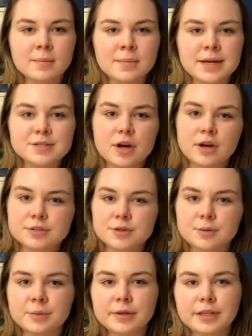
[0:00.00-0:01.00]
It's
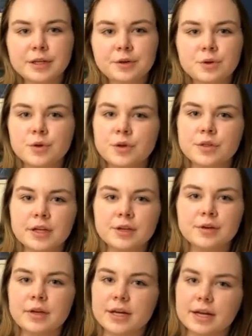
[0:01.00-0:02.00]
also really cool that
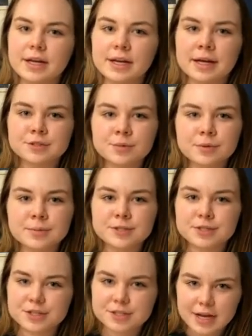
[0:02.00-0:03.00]
you can get a connection with
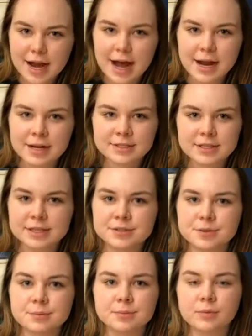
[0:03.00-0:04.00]
Mr. Scott, as he is
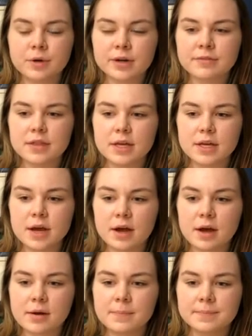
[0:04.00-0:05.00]
one of the
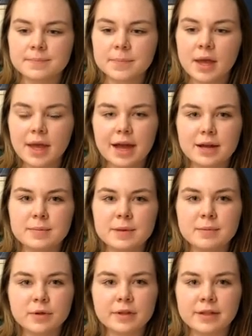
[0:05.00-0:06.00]
head
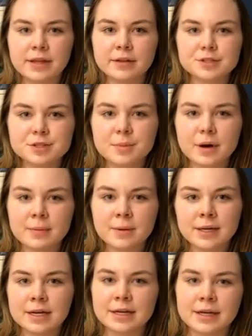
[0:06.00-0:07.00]
people in the English
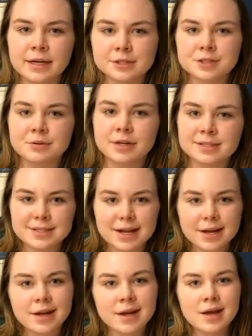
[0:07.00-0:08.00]
department and he actually runs
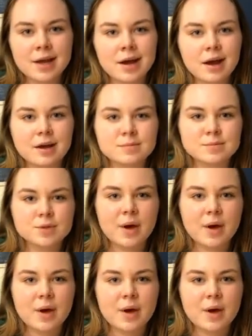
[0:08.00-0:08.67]
it. So